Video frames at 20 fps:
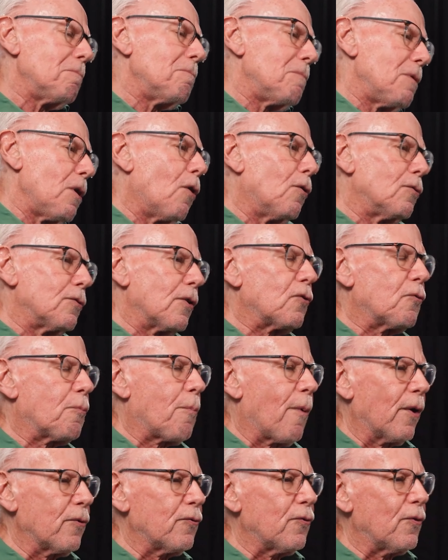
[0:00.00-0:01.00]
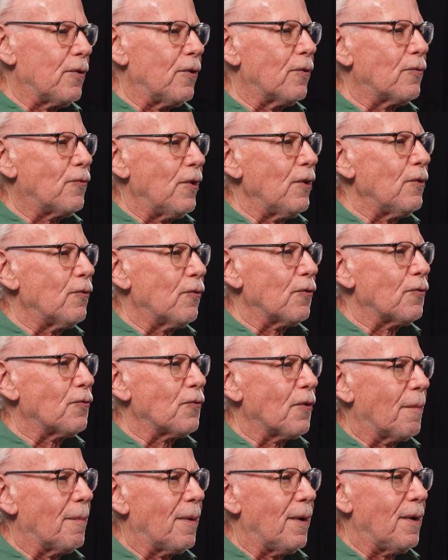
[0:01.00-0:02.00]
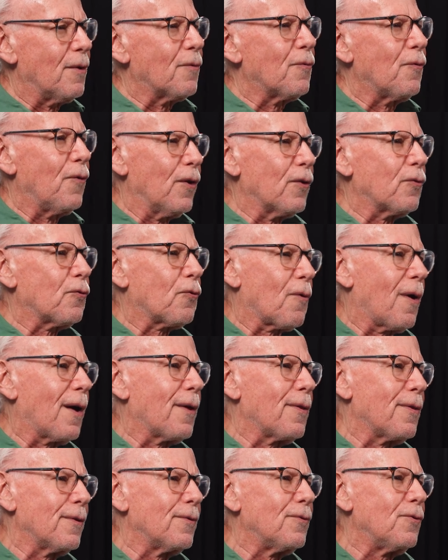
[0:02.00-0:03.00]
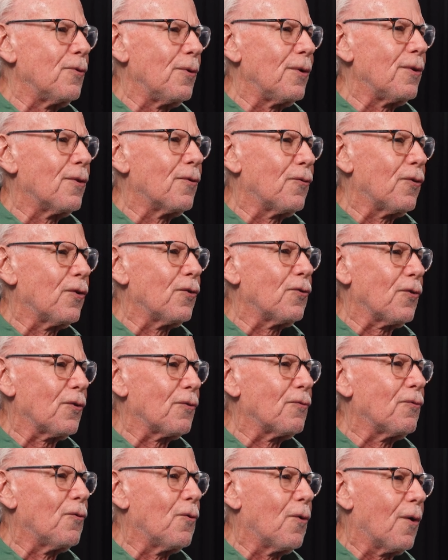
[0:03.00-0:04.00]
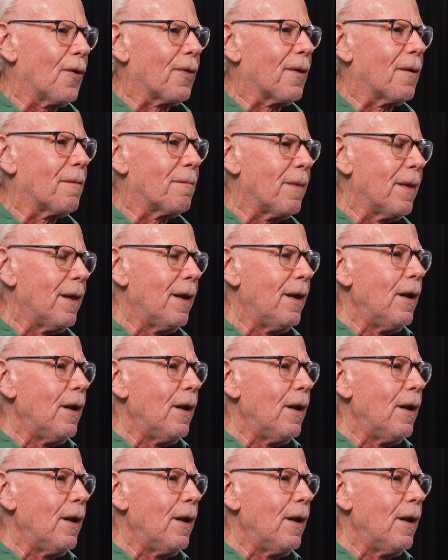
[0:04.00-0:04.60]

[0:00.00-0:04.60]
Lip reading: the old expression, you're teaching somebody to fish rather than doing the fishing for them.